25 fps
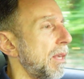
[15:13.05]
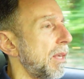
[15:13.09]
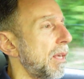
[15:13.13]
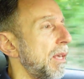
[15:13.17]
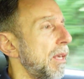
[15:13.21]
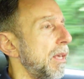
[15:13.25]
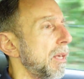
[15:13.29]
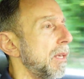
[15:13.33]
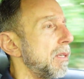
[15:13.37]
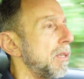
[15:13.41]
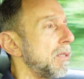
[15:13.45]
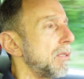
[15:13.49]

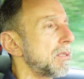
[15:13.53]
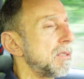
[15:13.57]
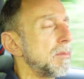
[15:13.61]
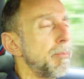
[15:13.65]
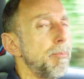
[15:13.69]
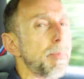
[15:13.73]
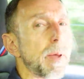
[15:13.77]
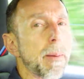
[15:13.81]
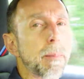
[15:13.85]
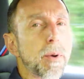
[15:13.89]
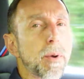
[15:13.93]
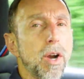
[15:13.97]
is
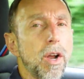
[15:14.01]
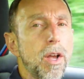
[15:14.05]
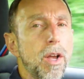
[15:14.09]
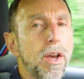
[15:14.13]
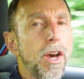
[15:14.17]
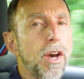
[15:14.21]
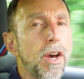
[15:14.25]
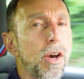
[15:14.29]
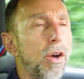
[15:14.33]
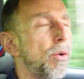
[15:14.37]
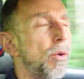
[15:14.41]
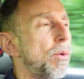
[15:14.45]
BIMR
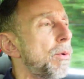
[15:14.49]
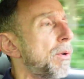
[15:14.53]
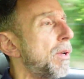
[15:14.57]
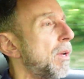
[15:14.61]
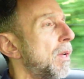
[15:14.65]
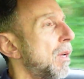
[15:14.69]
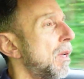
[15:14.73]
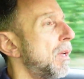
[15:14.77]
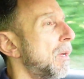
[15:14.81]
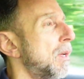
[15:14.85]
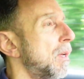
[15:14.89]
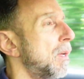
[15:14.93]
code.
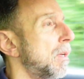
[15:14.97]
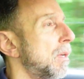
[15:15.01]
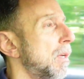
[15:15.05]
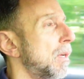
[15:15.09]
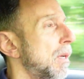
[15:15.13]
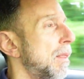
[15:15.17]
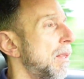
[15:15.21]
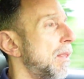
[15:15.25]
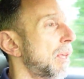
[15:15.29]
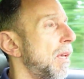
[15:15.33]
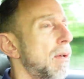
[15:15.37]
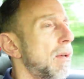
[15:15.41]

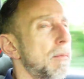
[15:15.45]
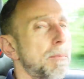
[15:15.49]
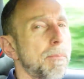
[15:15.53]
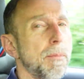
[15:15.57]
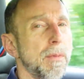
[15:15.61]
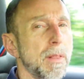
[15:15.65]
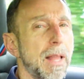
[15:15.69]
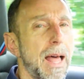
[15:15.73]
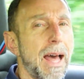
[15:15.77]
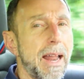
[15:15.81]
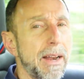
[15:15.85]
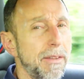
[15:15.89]
I think
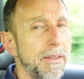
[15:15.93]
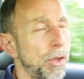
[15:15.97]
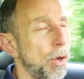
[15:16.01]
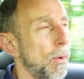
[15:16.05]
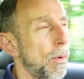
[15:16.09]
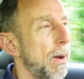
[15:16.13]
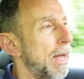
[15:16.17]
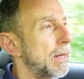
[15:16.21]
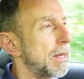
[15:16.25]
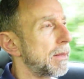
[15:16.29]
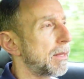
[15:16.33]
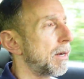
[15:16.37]
a lot of
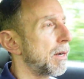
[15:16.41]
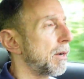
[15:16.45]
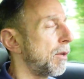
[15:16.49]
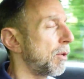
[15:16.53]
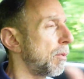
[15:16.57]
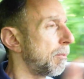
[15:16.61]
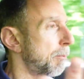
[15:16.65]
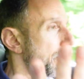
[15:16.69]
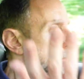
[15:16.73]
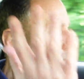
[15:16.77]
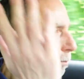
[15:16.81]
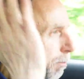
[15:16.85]
you out there,
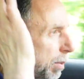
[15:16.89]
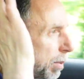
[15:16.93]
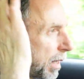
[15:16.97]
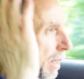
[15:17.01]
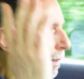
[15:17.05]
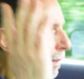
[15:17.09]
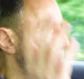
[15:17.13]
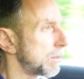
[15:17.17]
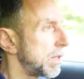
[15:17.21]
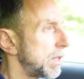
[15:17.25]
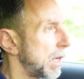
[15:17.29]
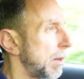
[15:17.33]
you
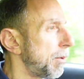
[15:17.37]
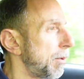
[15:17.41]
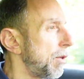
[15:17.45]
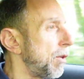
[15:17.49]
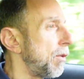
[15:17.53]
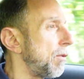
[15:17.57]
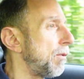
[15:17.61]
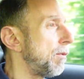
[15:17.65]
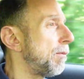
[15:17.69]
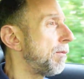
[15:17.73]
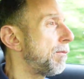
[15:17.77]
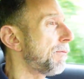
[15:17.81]

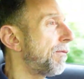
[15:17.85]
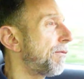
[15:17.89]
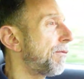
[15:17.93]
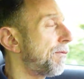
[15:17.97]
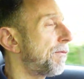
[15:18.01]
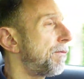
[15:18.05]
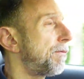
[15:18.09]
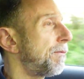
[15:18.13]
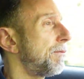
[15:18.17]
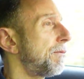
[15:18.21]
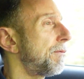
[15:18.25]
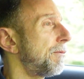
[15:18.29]
BMW
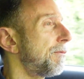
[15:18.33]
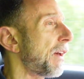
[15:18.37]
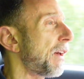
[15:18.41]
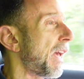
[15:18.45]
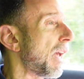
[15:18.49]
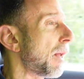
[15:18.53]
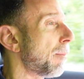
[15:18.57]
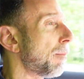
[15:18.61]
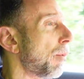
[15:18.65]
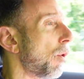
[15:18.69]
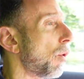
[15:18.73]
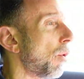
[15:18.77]

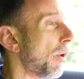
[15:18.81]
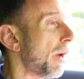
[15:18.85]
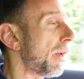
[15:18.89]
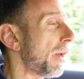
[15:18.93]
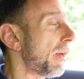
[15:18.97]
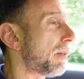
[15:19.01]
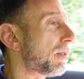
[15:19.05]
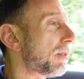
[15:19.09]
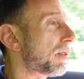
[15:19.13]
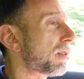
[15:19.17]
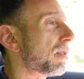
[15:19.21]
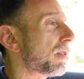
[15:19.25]

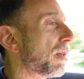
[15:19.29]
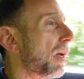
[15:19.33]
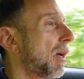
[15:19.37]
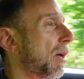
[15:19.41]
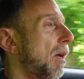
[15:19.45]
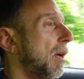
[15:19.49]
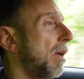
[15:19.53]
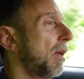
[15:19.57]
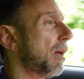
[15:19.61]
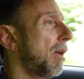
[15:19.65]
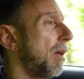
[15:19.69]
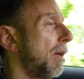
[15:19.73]
fanboys,
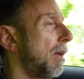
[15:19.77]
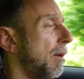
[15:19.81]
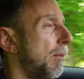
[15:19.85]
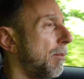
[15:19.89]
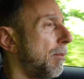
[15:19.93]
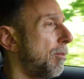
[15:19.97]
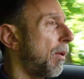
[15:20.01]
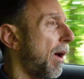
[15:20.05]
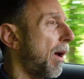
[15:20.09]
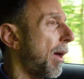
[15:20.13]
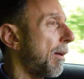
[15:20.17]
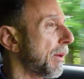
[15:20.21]

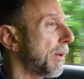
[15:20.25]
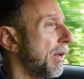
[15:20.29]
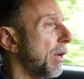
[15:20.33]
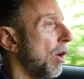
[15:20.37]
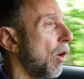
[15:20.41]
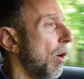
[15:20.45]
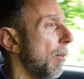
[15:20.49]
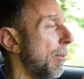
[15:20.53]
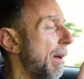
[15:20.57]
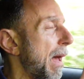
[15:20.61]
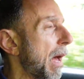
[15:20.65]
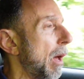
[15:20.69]
probably
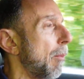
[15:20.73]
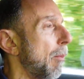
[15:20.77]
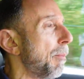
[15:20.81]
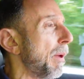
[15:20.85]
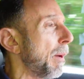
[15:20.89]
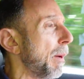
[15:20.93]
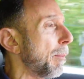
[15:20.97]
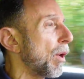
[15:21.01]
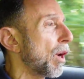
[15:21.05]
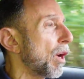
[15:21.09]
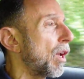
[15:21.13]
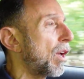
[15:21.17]
know about
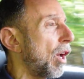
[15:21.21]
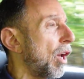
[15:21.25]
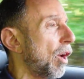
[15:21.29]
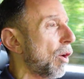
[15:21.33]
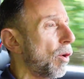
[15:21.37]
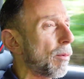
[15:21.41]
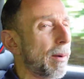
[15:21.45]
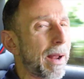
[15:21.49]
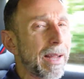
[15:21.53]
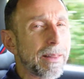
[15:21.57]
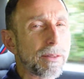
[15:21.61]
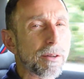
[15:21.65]
BIMR
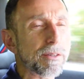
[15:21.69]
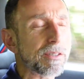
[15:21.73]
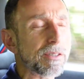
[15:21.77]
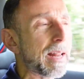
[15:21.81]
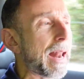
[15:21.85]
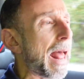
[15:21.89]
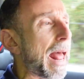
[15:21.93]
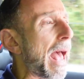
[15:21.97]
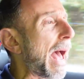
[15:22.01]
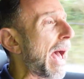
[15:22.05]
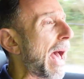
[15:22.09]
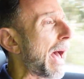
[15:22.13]
code, right? There's
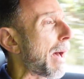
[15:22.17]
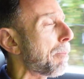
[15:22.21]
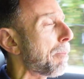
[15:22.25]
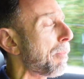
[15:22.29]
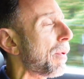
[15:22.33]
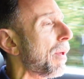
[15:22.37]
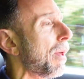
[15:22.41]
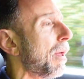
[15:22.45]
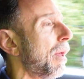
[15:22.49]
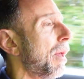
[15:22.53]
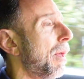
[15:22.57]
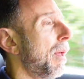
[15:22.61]
an
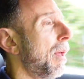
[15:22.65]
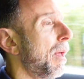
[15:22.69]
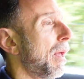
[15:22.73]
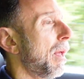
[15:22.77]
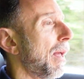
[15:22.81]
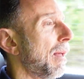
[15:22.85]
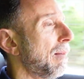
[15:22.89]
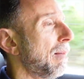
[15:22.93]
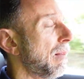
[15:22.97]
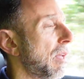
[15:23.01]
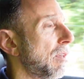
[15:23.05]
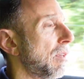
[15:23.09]
app,
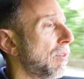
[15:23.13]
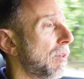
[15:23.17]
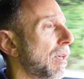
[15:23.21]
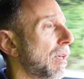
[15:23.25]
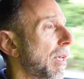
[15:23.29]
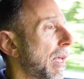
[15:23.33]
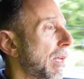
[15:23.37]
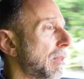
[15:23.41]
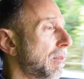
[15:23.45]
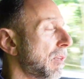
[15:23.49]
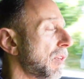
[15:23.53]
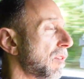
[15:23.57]
and then you
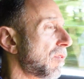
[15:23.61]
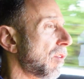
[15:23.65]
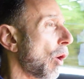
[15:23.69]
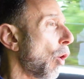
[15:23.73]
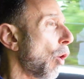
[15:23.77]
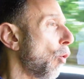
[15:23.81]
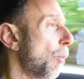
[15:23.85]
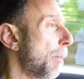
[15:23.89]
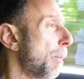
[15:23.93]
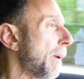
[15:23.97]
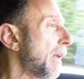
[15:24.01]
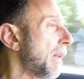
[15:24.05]
get this
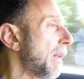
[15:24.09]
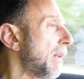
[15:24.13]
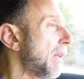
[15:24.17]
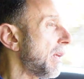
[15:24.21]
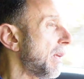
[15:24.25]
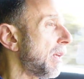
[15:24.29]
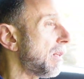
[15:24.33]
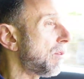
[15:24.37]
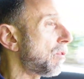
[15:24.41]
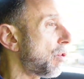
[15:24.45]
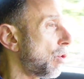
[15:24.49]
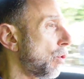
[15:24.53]

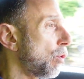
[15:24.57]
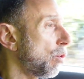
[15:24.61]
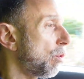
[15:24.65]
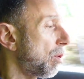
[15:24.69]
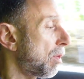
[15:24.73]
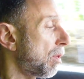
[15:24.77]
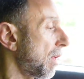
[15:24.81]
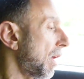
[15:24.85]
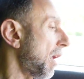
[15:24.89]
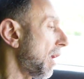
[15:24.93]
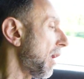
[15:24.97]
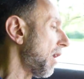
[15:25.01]

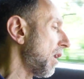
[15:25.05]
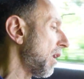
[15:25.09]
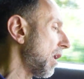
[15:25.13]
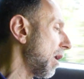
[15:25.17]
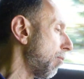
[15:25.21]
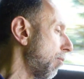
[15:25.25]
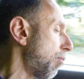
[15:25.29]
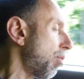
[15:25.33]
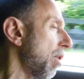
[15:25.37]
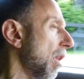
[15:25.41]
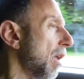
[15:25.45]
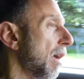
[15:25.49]
OBD2 thing,
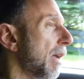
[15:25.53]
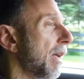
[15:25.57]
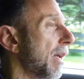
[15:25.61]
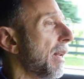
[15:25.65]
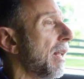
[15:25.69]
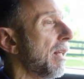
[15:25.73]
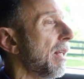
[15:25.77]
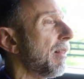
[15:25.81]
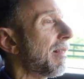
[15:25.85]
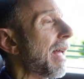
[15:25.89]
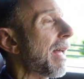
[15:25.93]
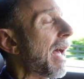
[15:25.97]
you plug
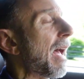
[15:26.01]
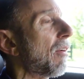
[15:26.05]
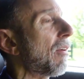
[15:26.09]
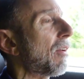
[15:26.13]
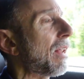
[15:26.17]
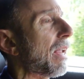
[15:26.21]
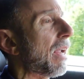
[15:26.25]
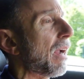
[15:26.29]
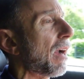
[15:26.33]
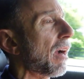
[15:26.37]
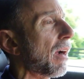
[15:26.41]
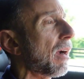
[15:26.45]
it in
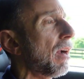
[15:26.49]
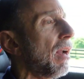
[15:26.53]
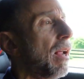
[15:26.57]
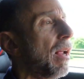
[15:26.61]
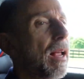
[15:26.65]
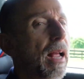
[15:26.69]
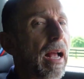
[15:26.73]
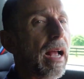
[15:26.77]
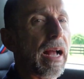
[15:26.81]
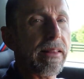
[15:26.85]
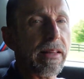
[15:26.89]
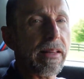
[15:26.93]
down here,
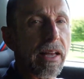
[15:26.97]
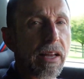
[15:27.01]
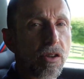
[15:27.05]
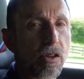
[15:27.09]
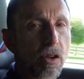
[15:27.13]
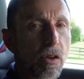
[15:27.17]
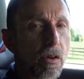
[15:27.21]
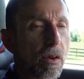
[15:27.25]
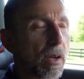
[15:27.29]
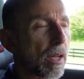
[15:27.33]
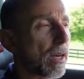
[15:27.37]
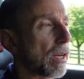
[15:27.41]
and
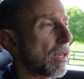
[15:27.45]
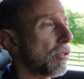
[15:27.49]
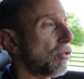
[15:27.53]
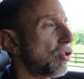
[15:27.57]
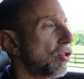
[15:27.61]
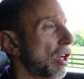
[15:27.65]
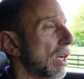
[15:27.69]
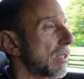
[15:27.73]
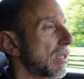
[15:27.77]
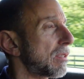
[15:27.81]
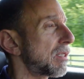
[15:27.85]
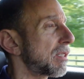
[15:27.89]
then you can
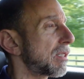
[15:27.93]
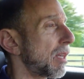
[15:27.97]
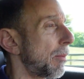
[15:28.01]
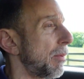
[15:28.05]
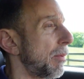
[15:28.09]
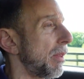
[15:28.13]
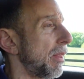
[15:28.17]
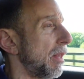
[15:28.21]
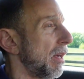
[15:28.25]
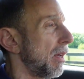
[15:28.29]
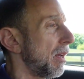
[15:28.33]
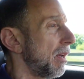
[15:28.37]
adjust
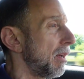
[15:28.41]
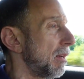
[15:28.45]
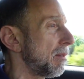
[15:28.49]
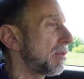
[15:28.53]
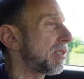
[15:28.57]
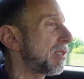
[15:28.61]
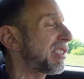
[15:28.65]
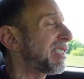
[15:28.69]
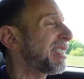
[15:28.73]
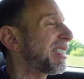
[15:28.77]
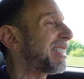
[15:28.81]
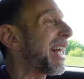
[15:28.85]
some of the
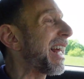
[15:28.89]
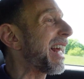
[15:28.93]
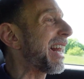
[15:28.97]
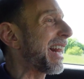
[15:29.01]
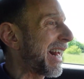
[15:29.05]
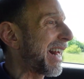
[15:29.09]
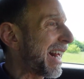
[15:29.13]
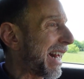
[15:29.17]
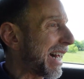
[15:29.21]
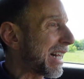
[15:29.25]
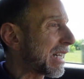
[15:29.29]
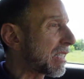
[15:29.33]

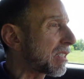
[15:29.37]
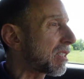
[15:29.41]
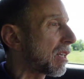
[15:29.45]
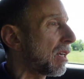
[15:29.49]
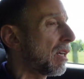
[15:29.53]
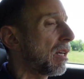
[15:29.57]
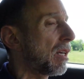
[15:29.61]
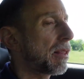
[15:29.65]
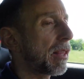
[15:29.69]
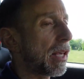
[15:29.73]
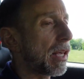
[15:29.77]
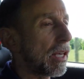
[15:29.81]
settings,
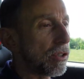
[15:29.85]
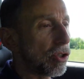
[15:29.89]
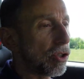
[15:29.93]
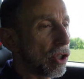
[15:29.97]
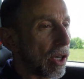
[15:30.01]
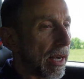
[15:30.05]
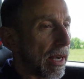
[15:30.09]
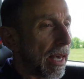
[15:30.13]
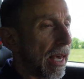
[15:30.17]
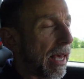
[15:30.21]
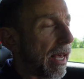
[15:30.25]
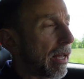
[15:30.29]
things
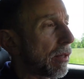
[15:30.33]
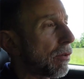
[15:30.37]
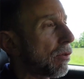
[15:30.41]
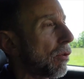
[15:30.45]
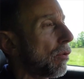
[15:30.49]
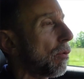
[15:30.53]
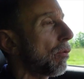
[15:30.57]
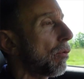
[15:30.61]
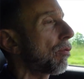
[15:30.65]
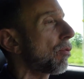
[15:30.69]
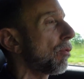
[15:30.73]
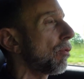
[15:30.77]
you can't
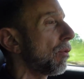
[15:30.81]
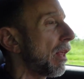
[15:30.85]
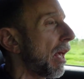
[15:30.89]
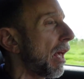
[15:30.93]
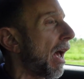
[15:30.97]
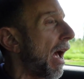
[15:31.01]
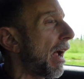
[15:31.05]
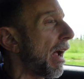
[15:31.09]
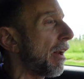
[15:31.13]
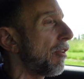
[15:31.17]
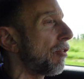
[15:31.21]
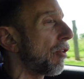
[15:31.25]
do through the
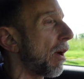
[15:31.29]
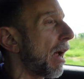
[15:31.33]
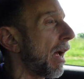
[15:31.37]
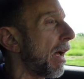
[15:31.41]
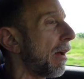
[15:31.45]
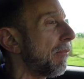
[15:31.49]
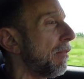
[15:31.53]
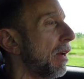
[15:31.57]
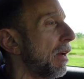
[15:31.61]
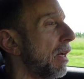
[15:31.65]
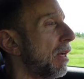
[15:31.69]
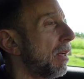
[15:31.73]
iDrive.